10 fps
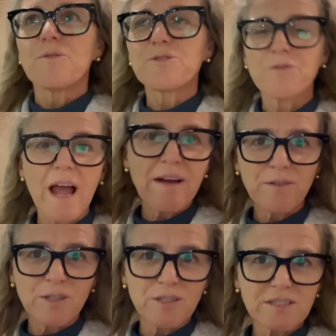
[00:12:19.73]

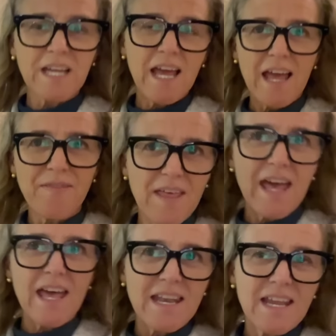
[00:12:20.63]
traveled and
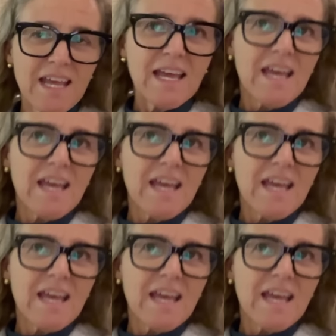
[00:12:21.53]
then